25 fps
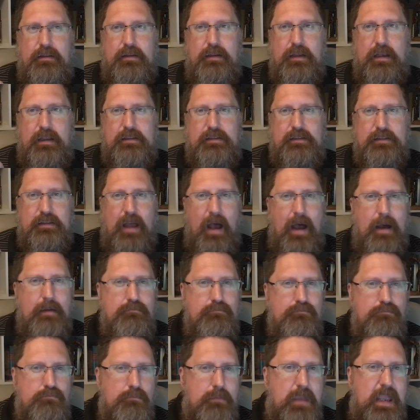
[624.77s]
it's not
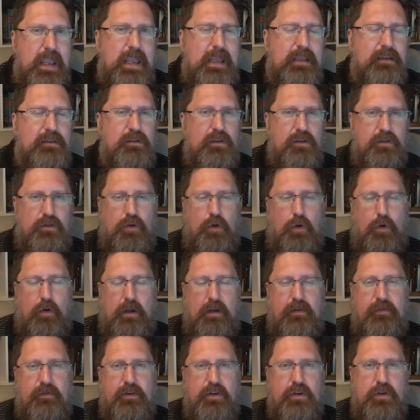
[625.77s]

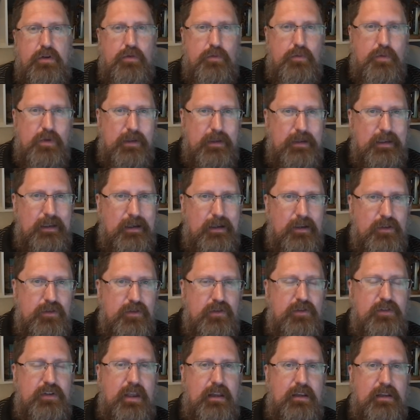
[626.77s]
mandatory for you to really
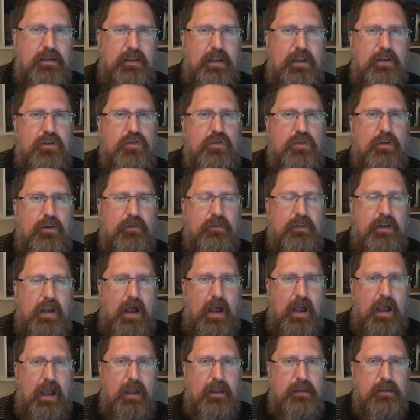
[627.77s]
understand the nature of
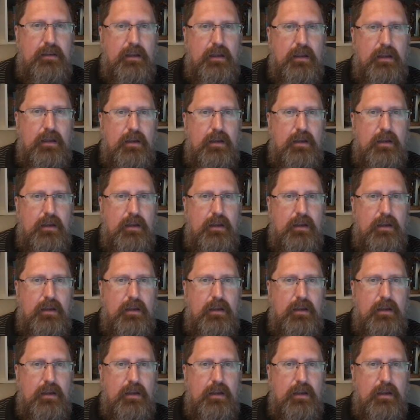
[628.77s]
God.